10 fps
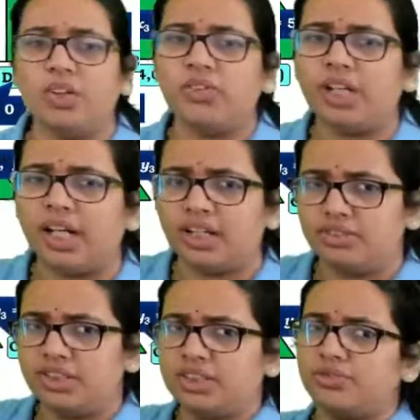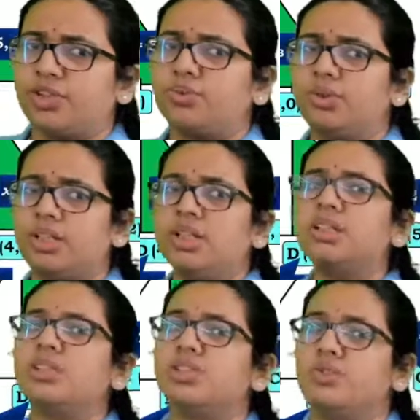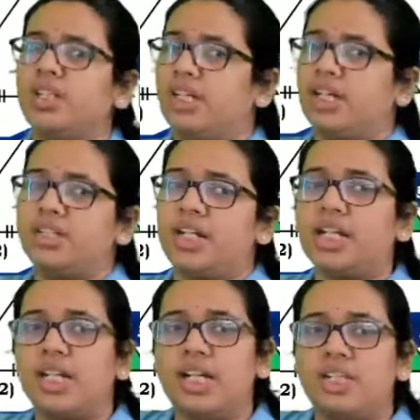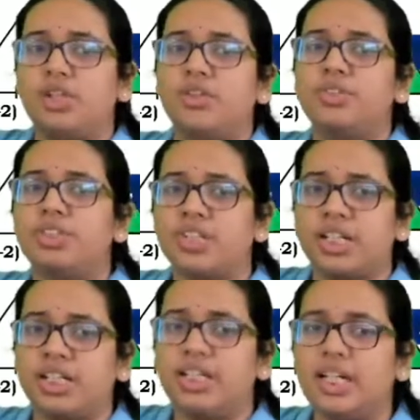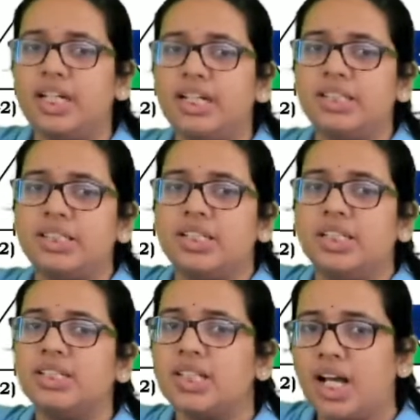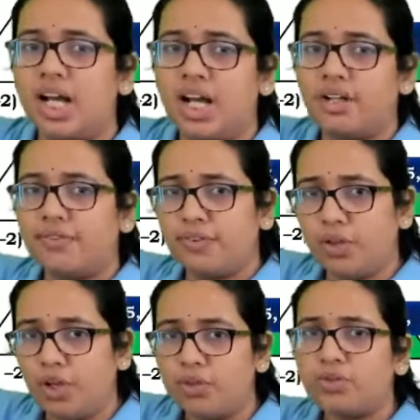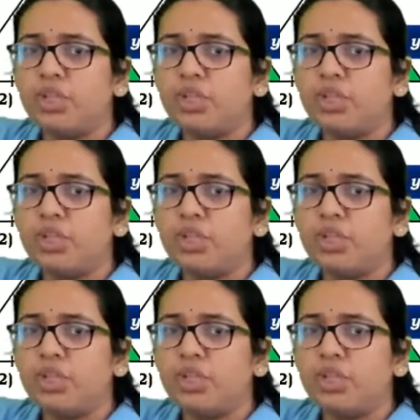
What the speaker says: we have this formula, so we can write area of the triangle ABC is half of